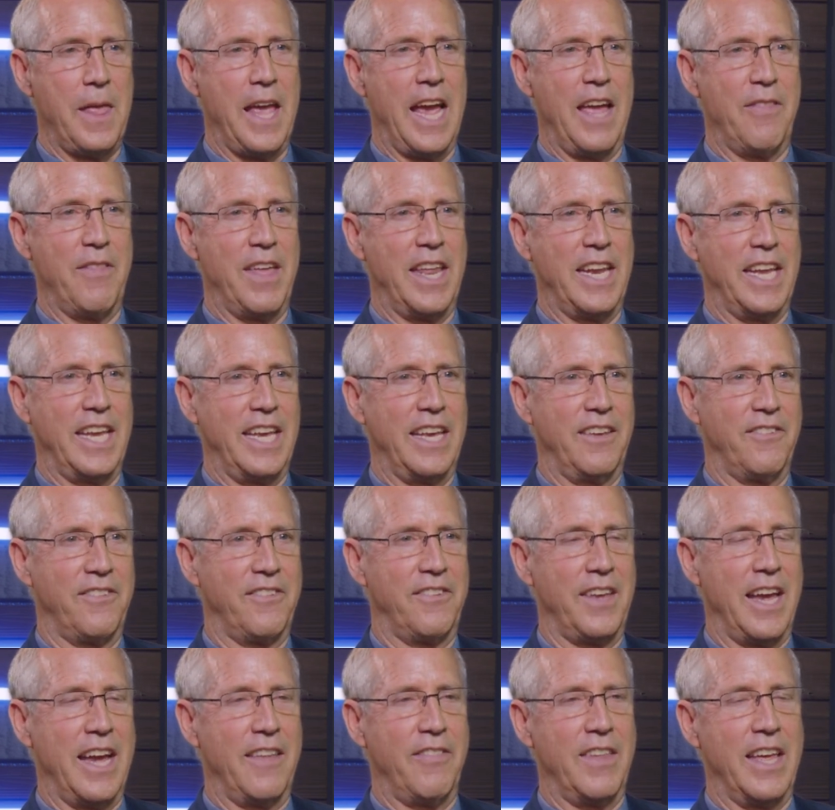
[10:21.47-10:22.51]
and then
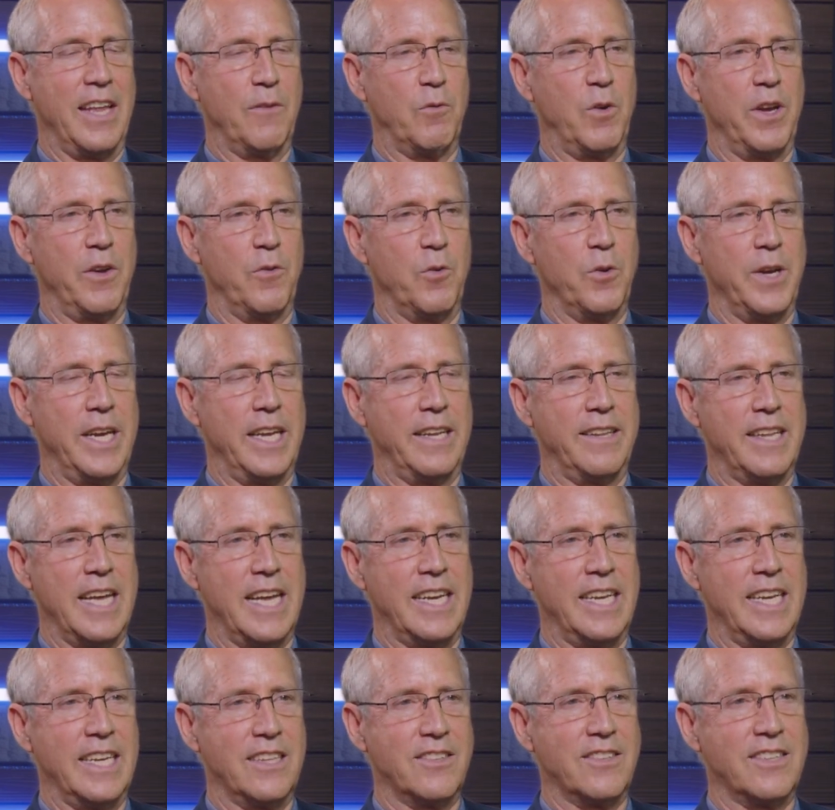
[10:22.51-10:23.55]
he's, and then we read
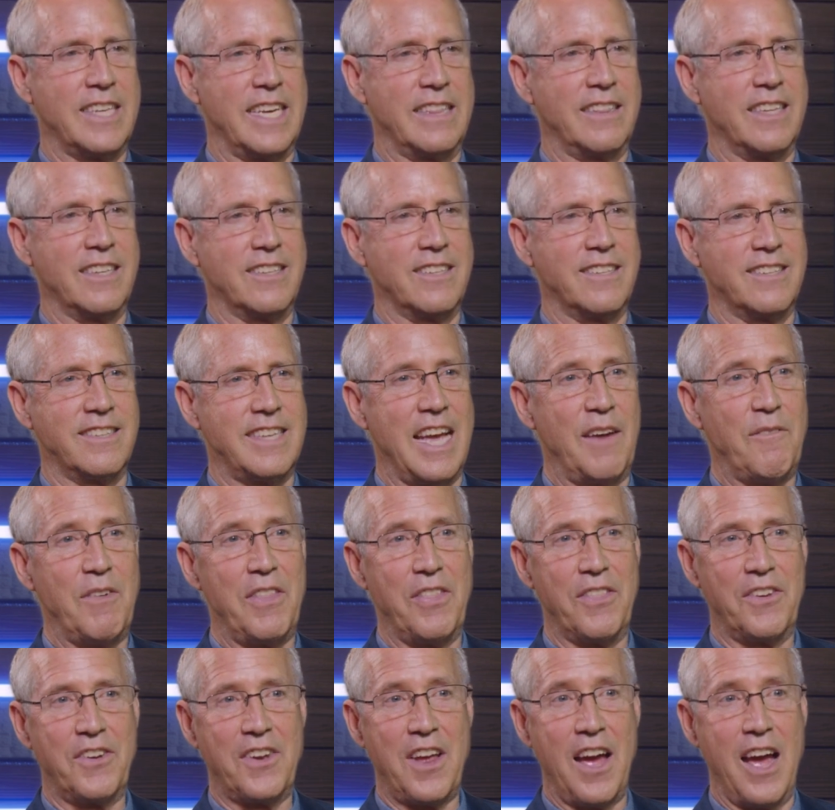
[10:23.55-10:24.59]
that it's at the
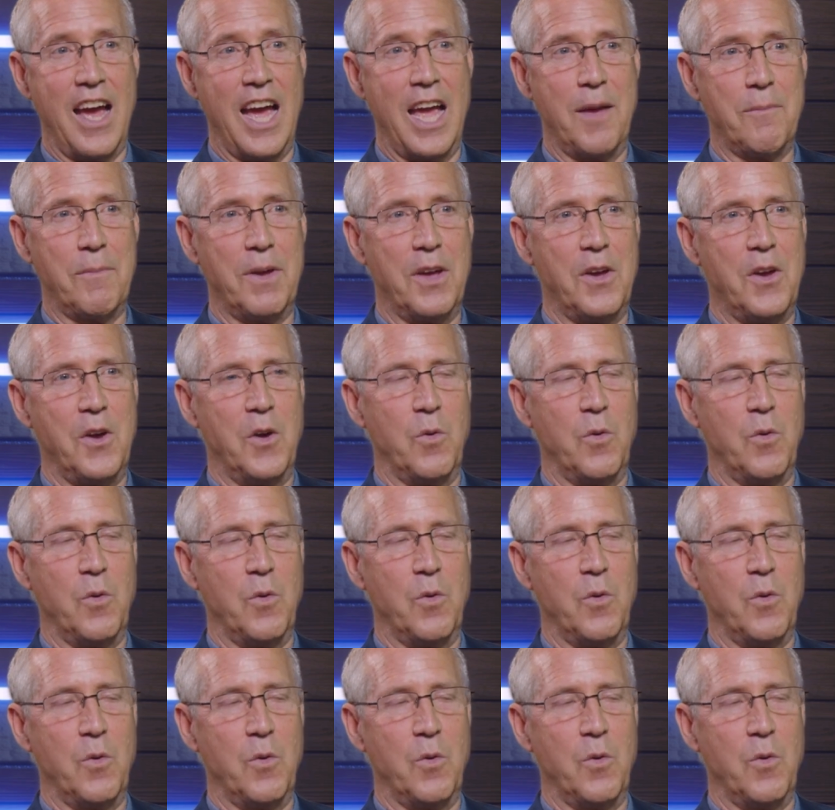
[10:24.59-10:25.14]
seventh time